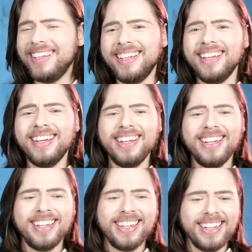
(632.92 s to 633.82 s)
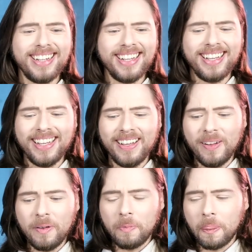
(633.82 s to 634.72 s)
It's absolutely disgraceful that he
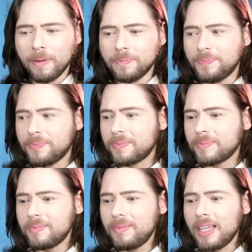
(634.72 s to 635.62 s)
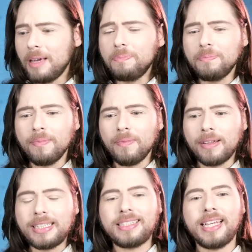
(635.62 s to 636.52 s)
won't brush his hair.
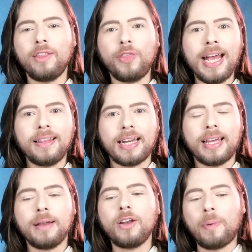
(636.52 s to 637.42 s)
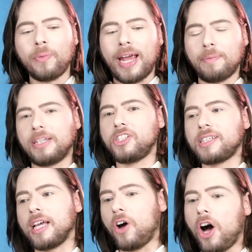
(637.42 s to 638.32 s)
Does he think that he... No, but wait, but just
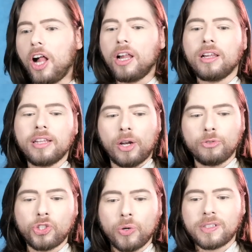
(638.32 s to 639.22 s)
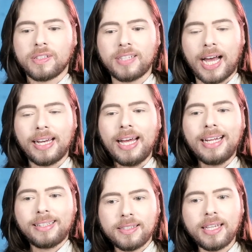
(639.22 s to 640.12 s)
like all, you know, jokes aside,
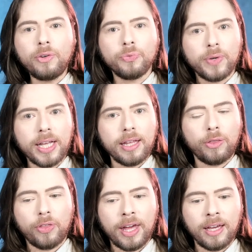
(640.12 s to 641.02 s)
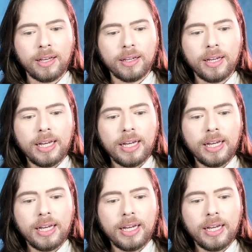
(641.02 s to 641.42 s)
does he really think